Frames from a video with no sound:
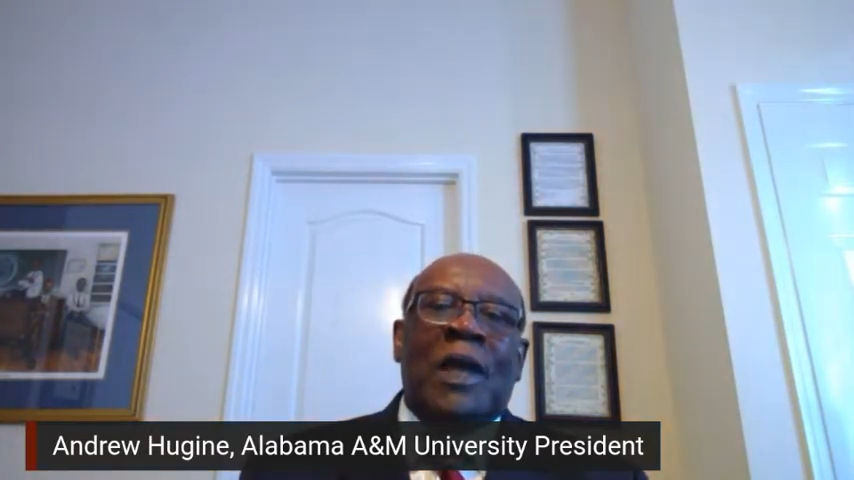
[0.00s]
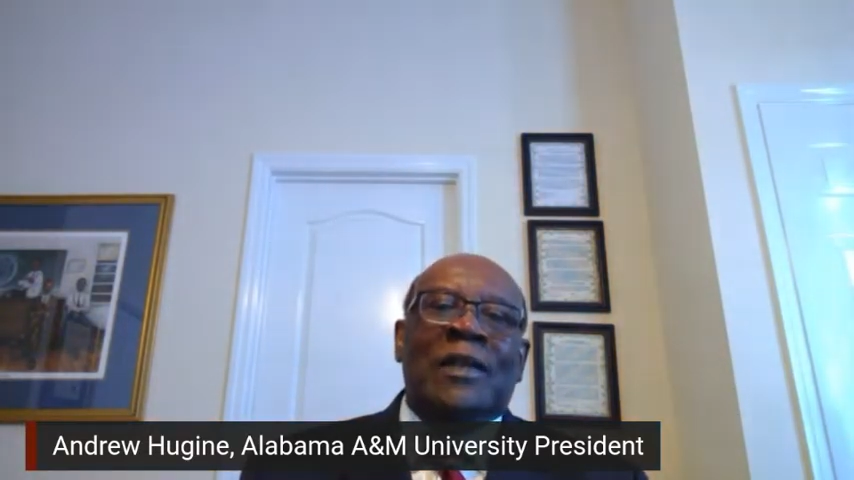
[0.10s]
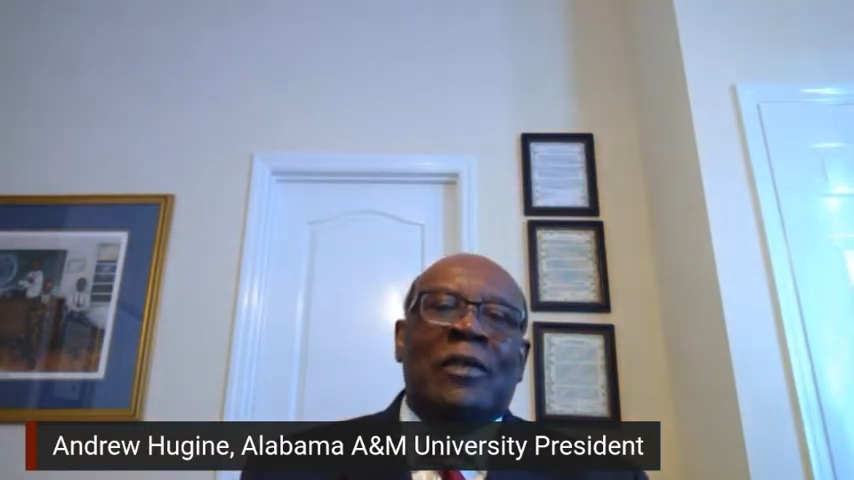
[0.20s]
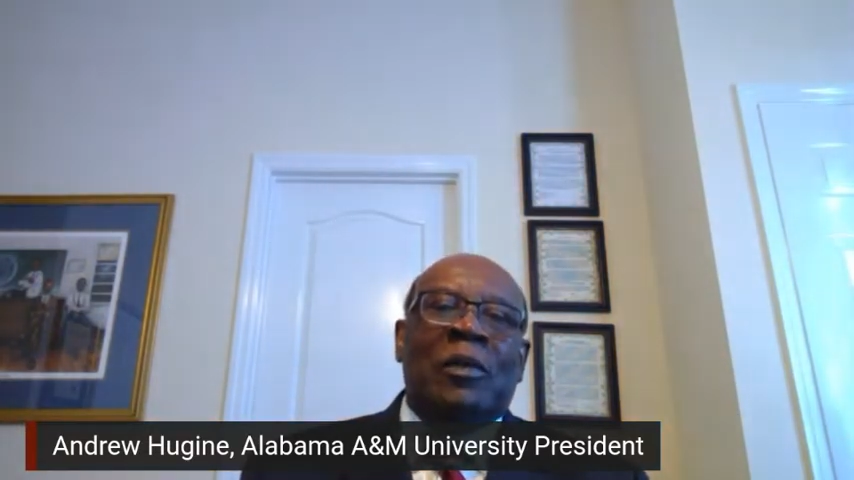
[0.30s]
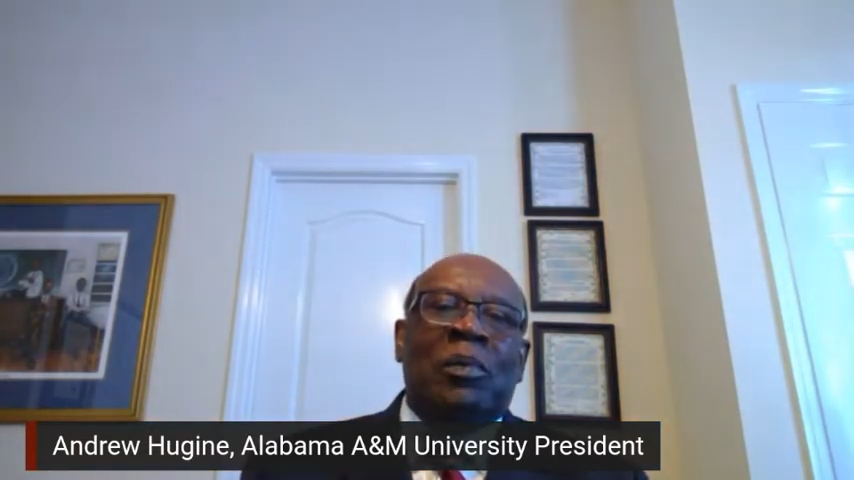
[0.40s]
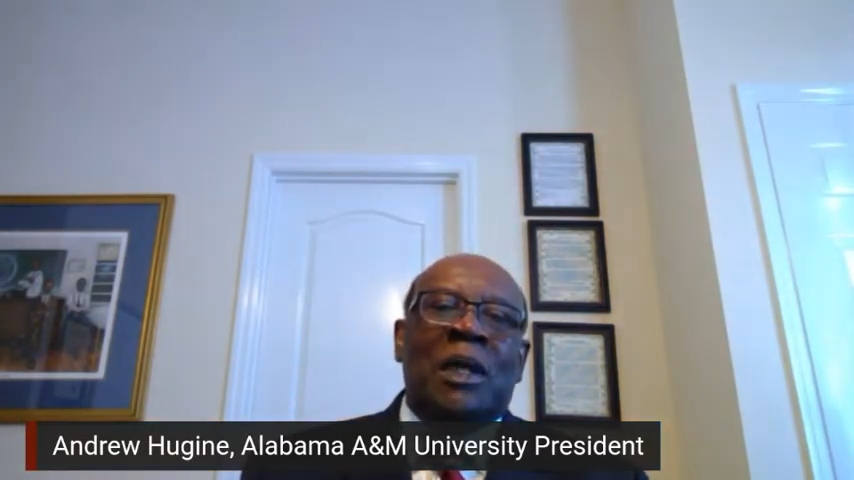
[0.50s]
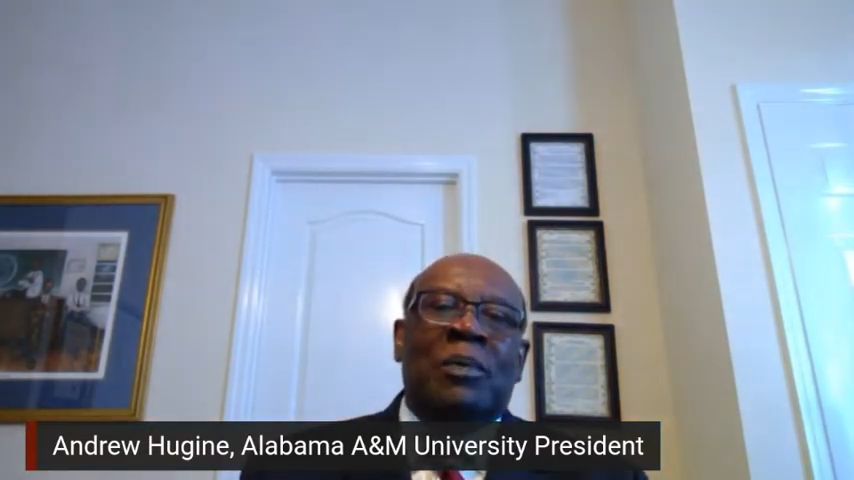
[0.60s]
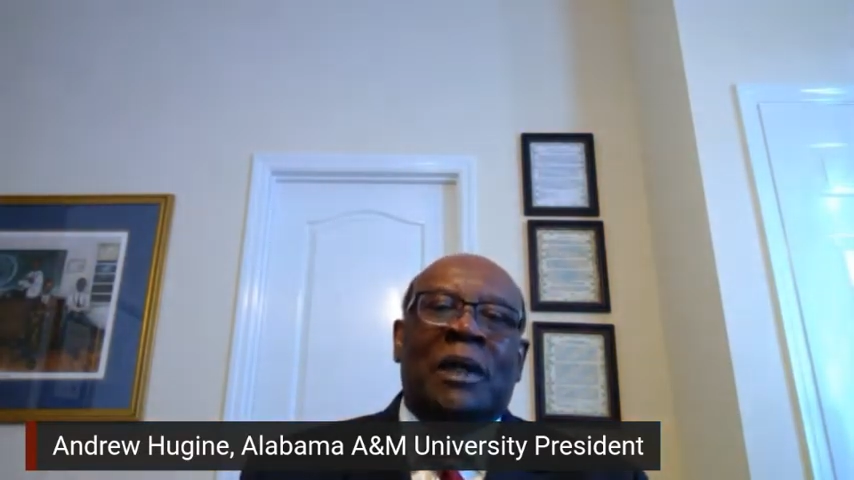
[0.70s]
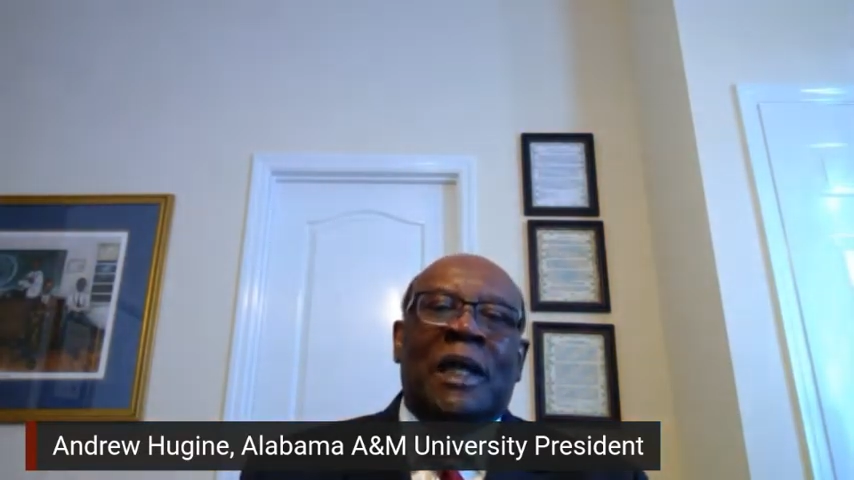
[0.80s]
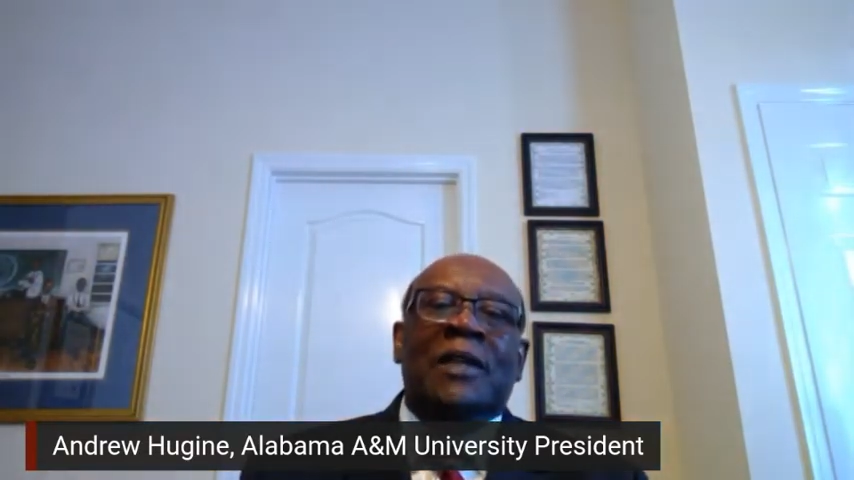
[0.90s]
us as a
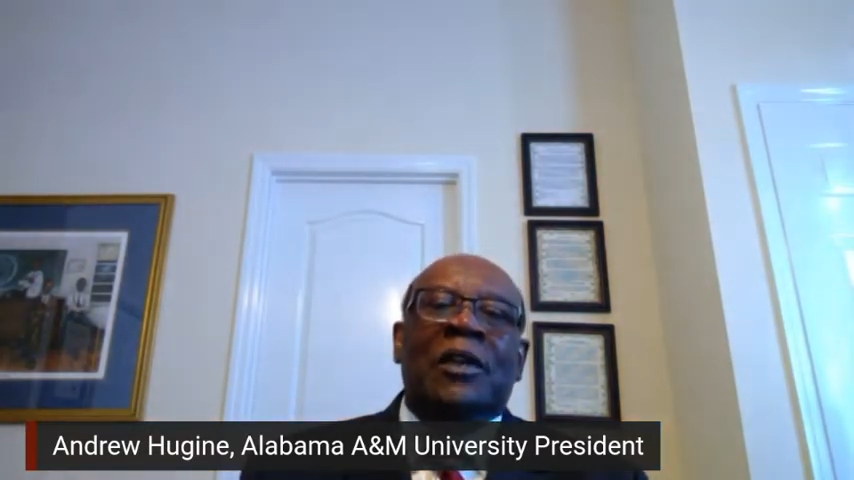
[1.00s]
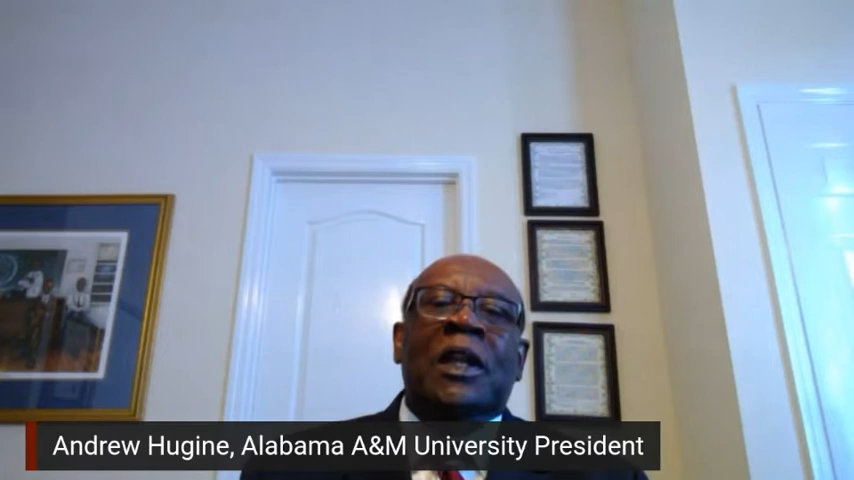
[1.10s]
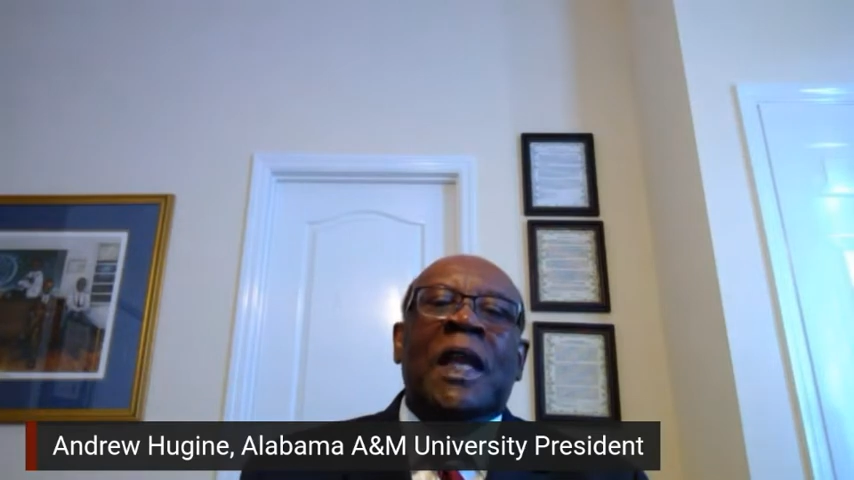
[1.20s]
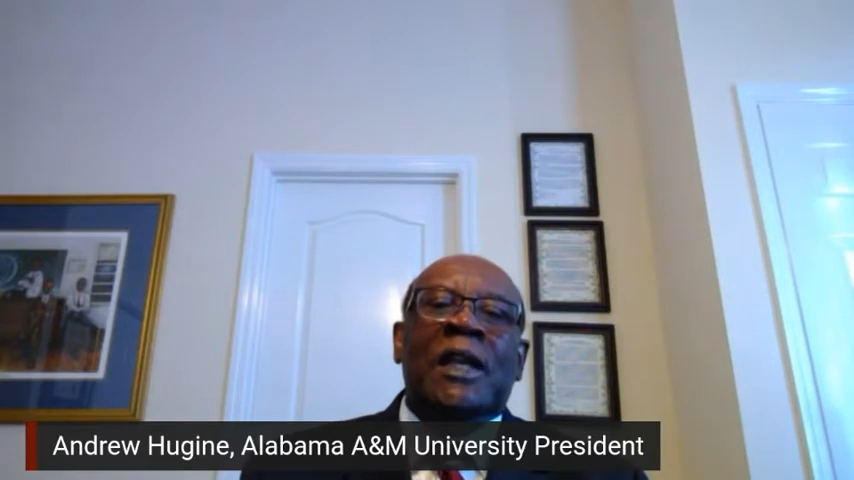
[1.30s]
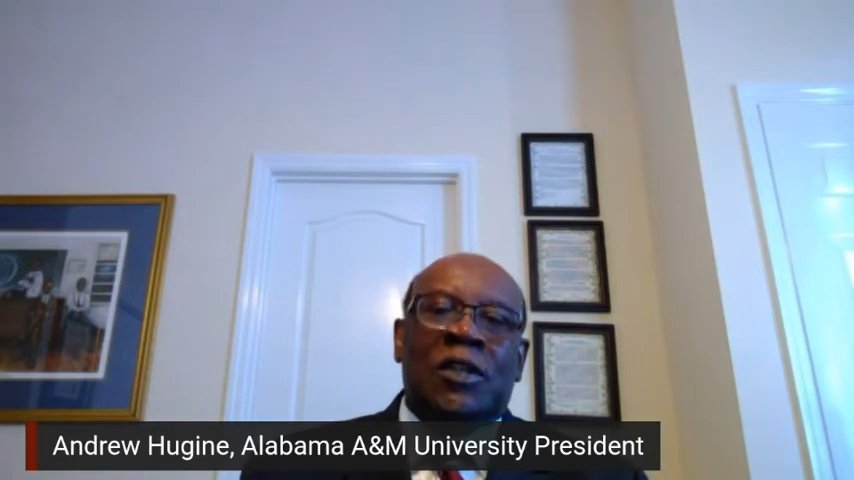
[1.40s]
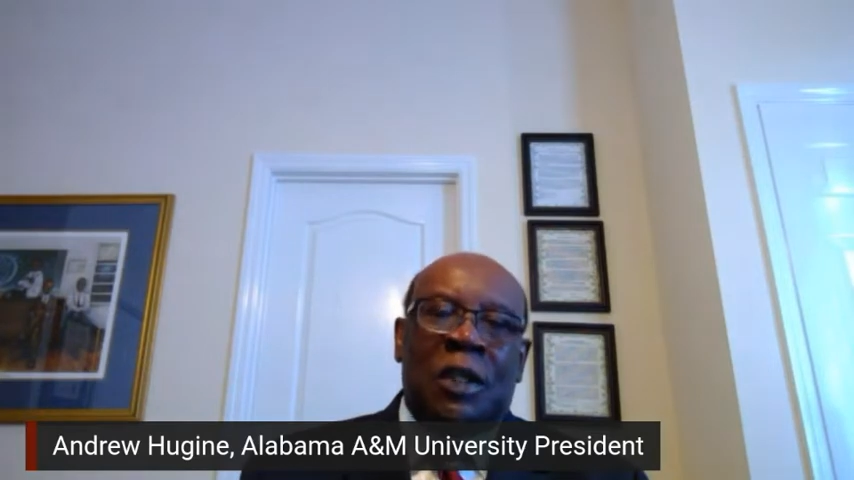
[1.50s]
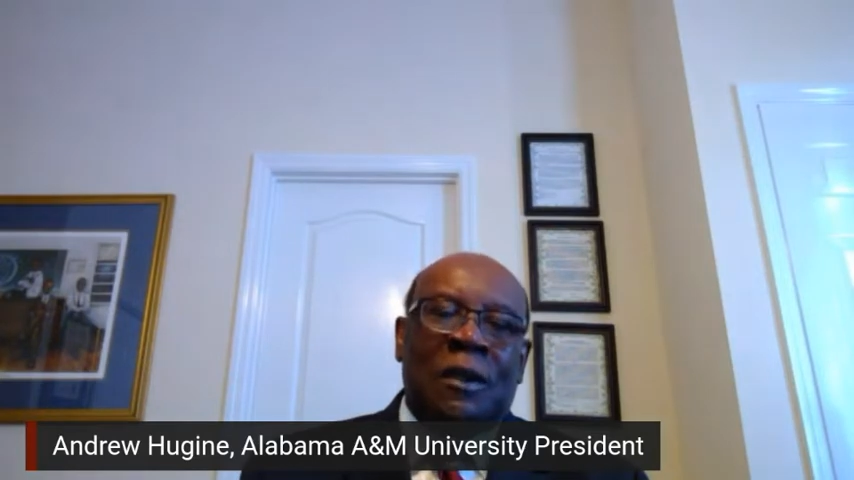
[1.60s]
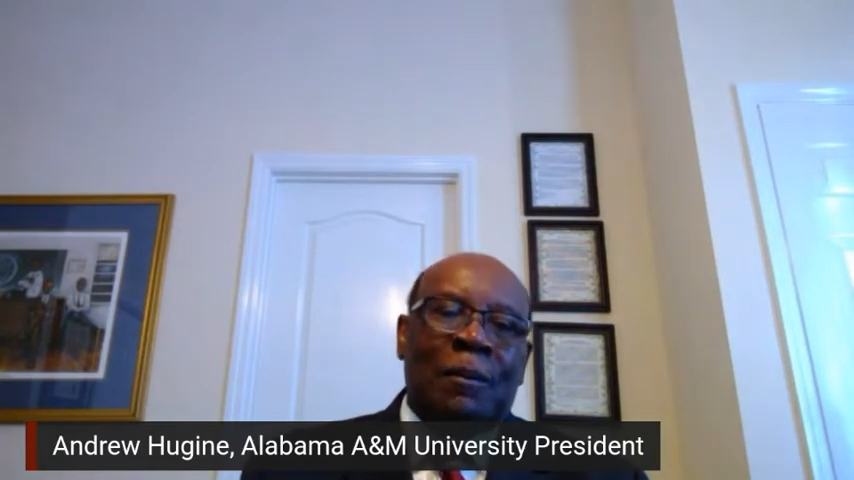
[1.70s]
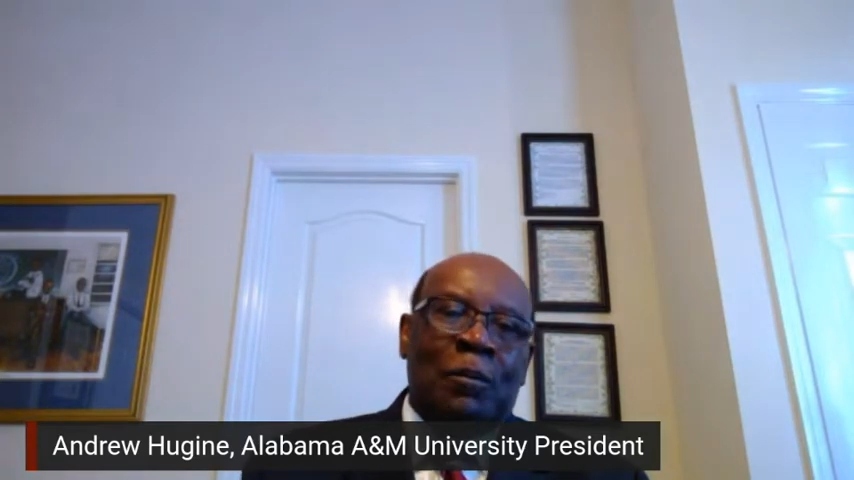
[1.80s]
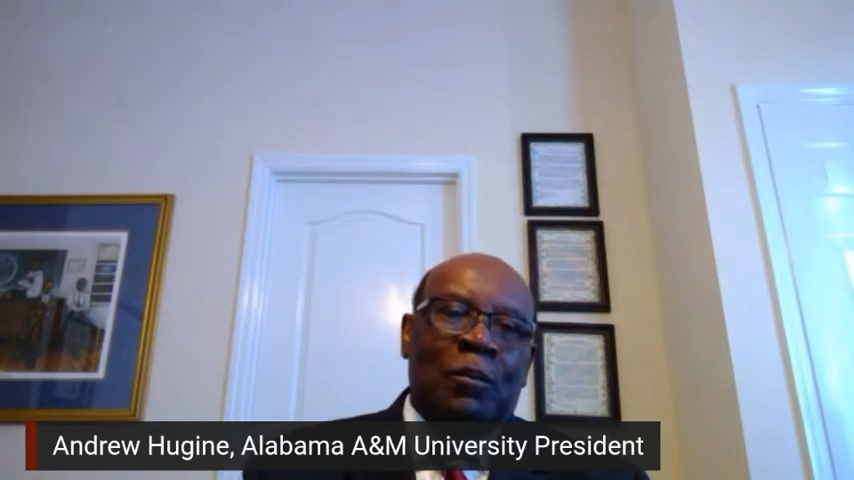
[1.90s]
people and as a nation.